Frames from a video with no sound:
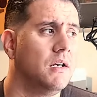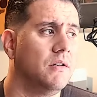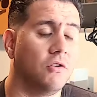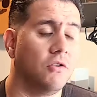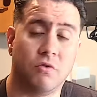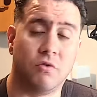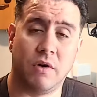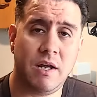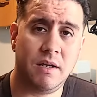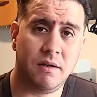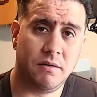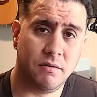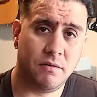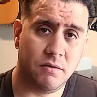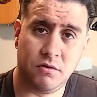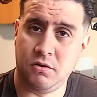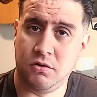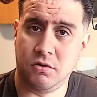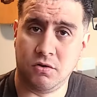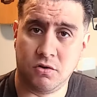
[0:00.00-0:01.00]
great
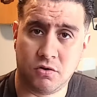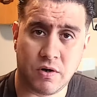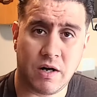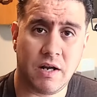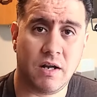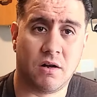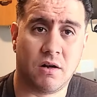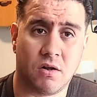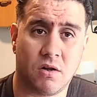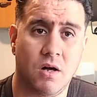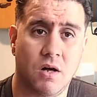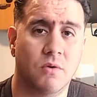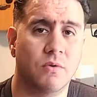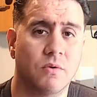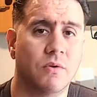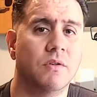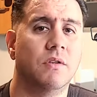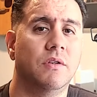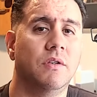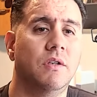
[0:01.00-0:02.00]
great
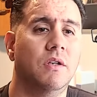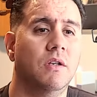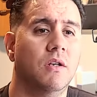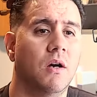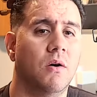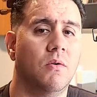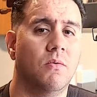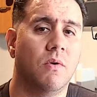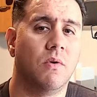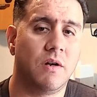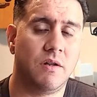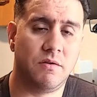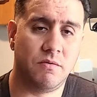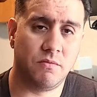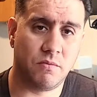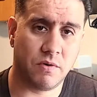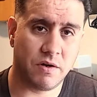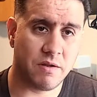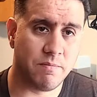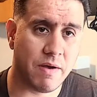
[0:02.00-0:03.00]
clone. You know, one of the,
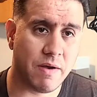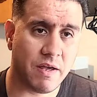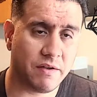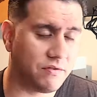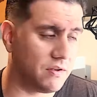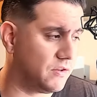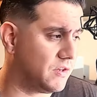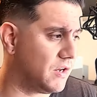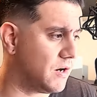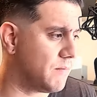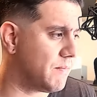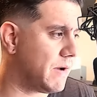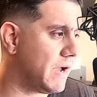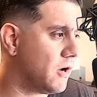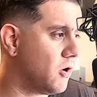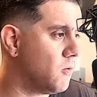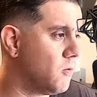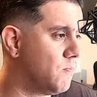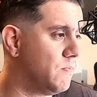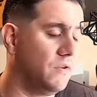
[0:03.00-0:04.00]
one of the best out there. My
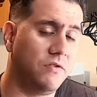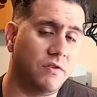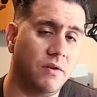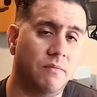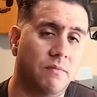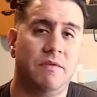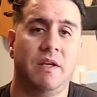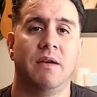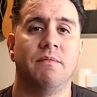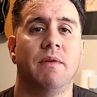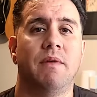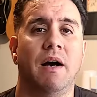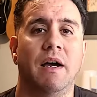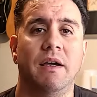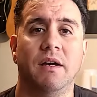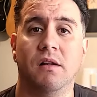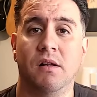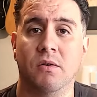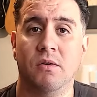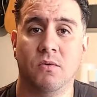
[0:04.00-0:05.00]
hope is someday my
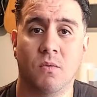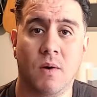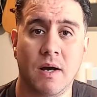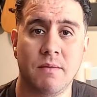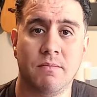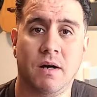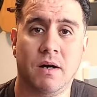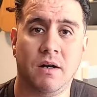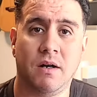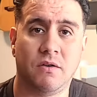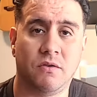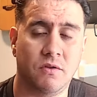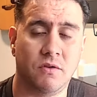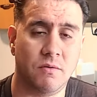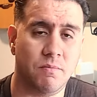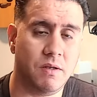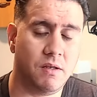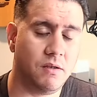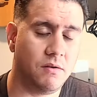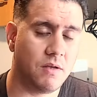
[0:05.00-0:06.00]
clone White Box
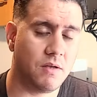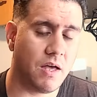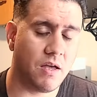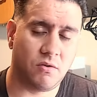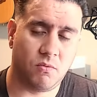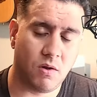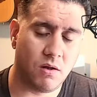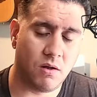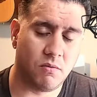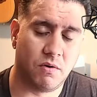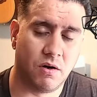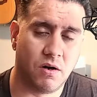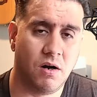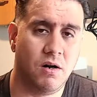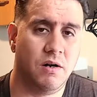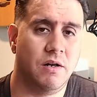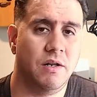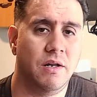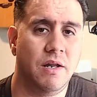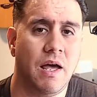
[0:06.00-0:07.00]
would be as well
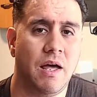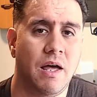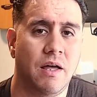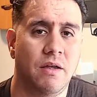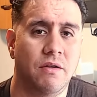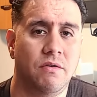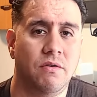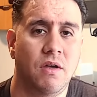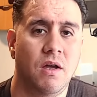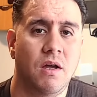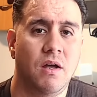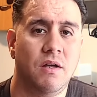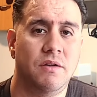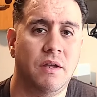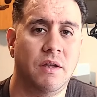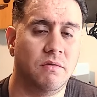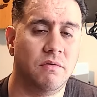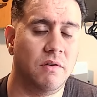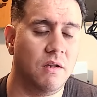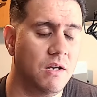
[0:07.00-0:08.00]
regarded as
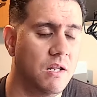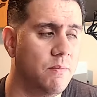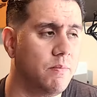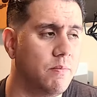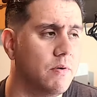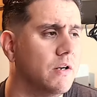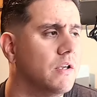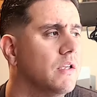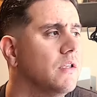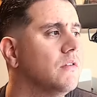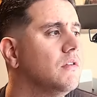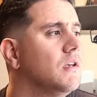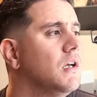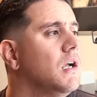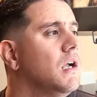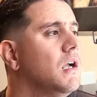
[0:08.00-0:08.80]
Delving Deeper is.